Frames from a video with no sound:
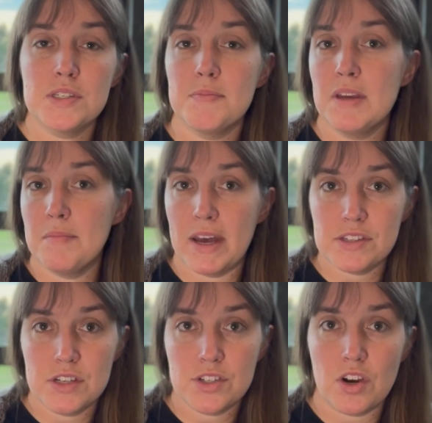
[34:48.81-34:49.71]
Send me a
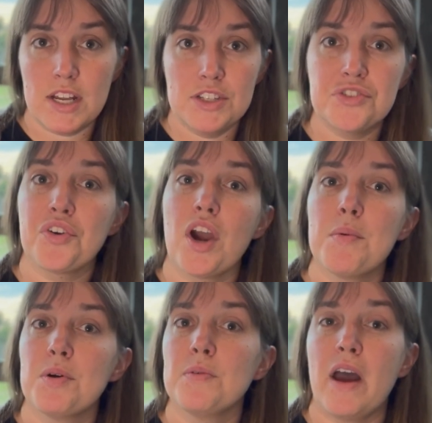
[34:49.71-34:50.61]
message on Instagram
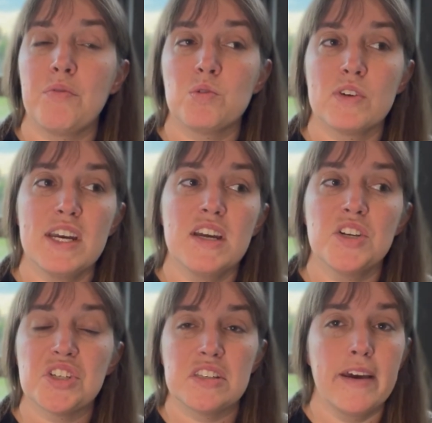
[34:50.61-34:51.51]
or Ravelry and
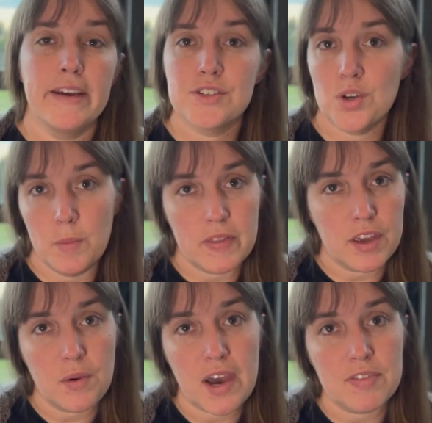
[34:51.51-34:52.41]
just like show me that
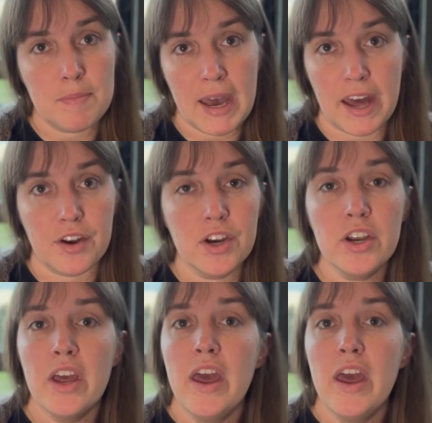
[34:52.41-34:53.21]
you have the pattern,